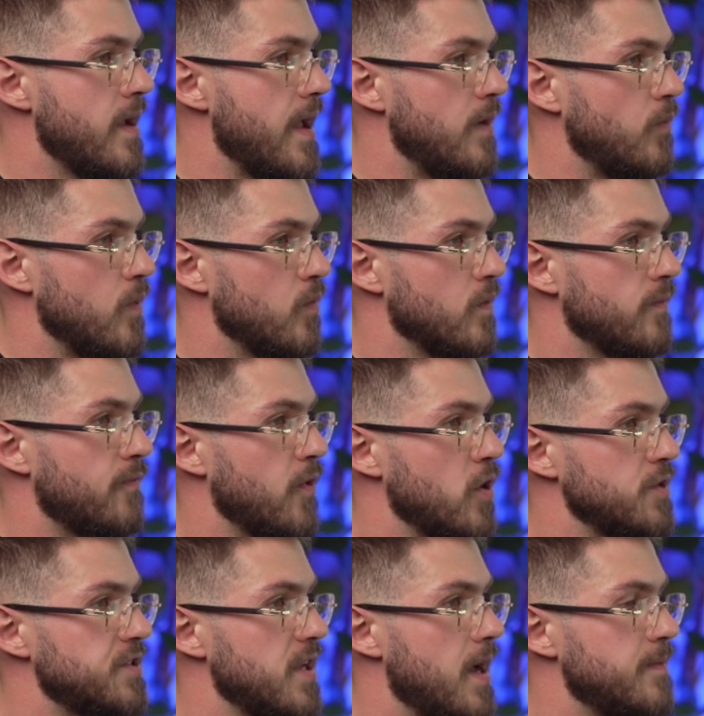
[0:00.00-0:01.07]
and we
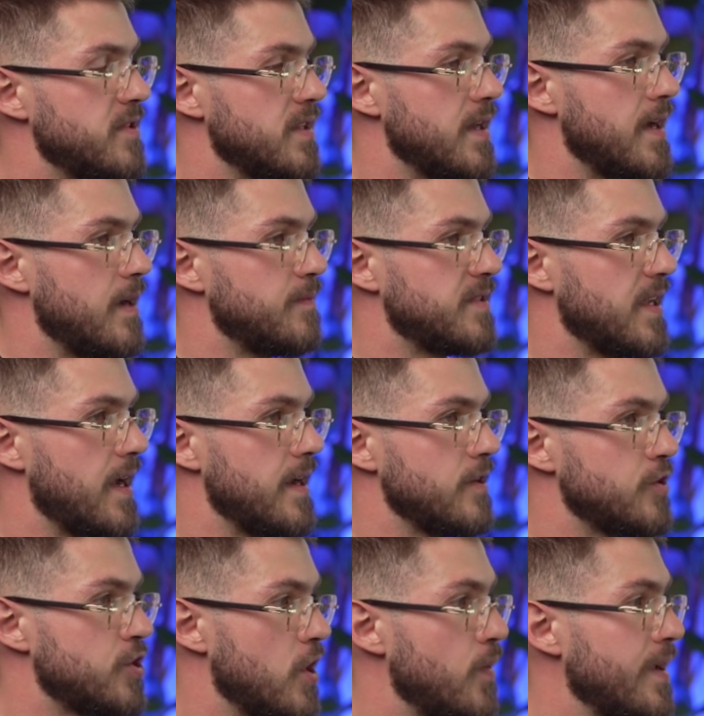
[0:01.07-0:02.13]
reversed up to the upside,
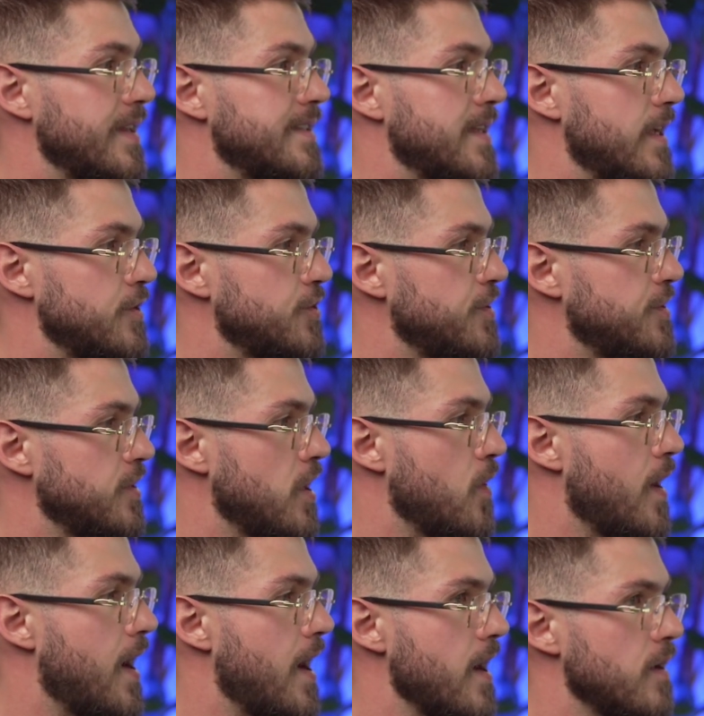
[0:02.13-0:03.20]
showing intention to go
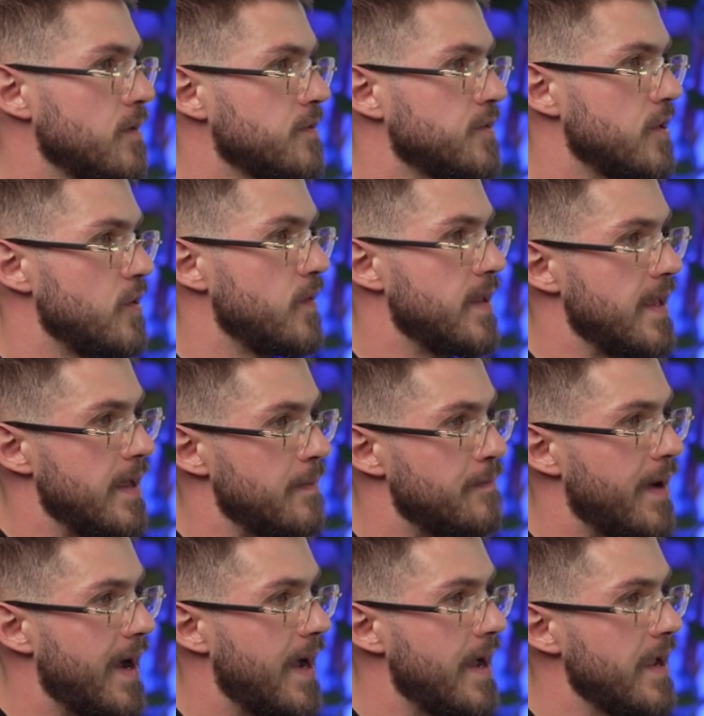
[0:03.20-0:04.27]
higher. So you would hit
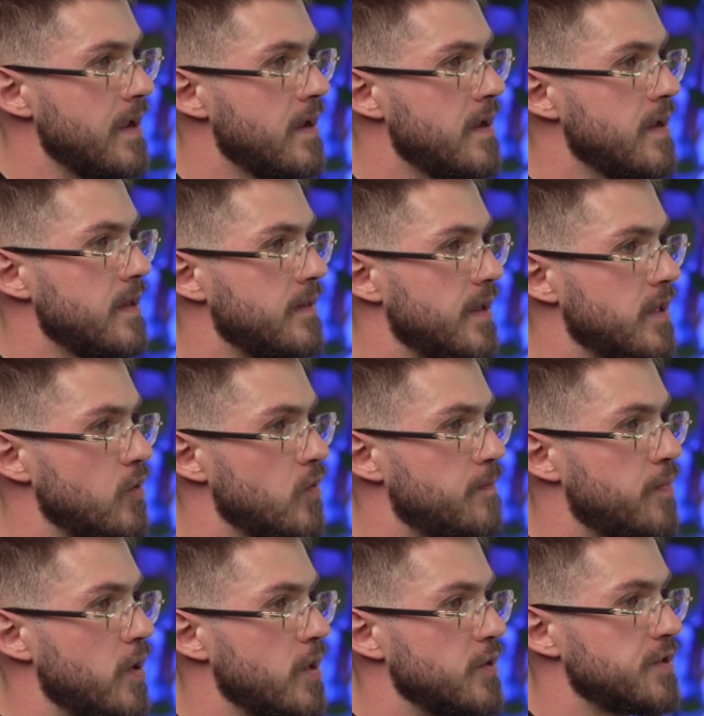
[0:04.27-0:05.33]
buy, then you would
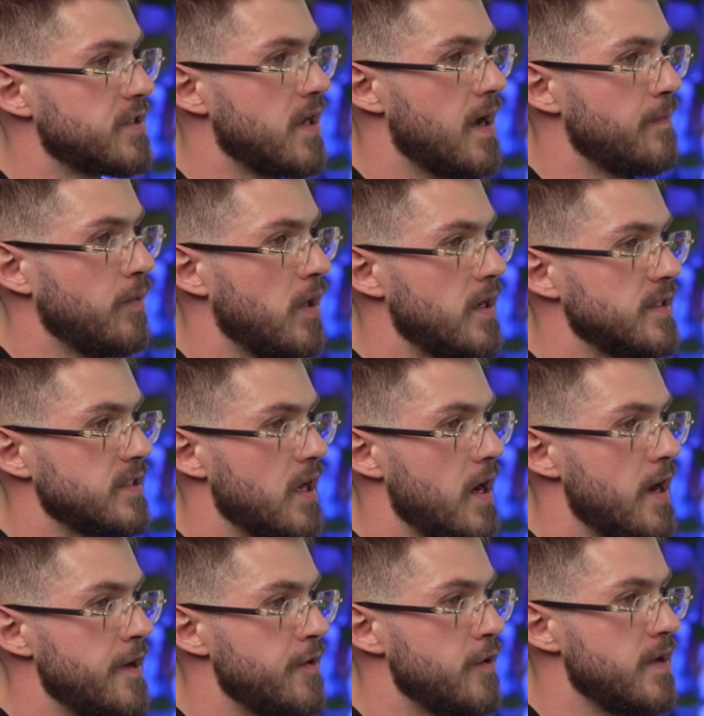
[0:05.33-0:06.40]
put your stop loss
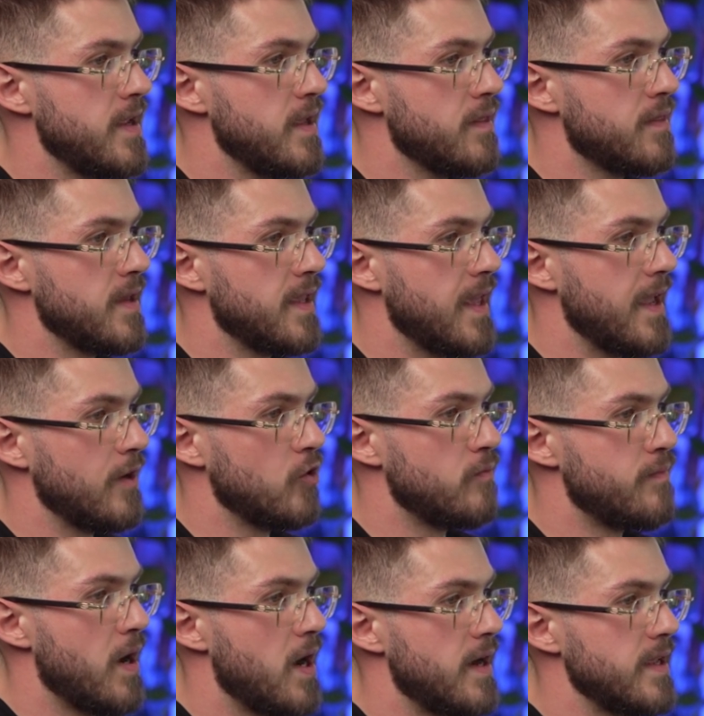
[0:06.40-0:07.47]
underneath the candle
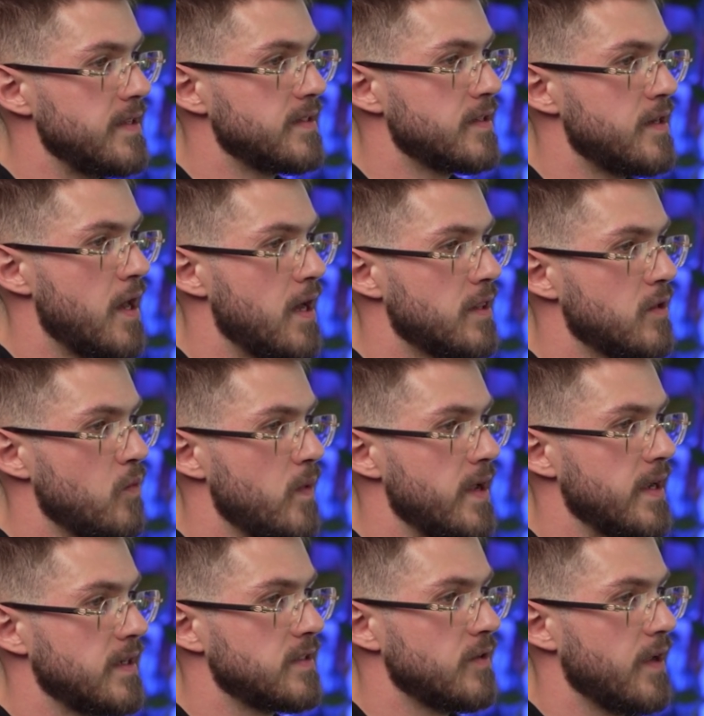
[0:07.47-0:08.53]
bodies, not the
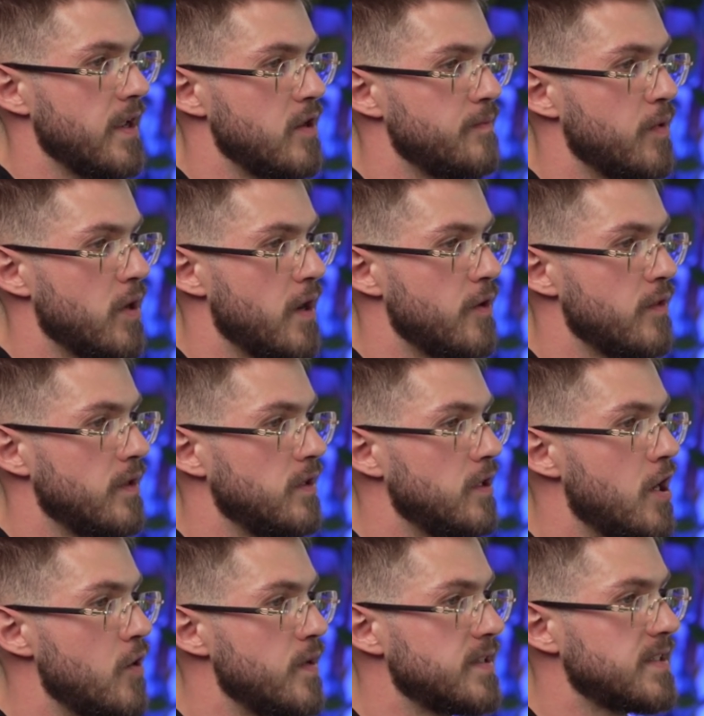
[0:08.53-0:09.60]
wicks. Okay, you'd put it under the
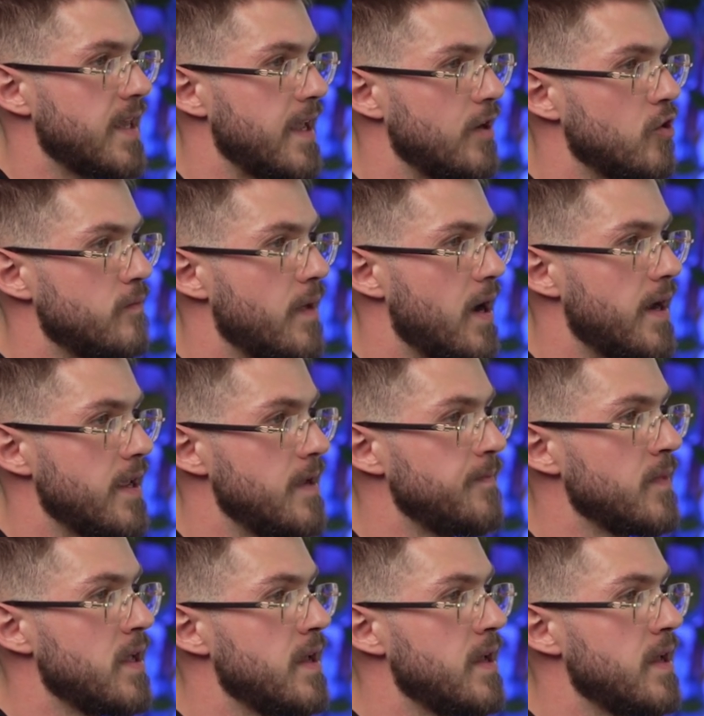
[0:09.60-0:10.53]
lowest candle body.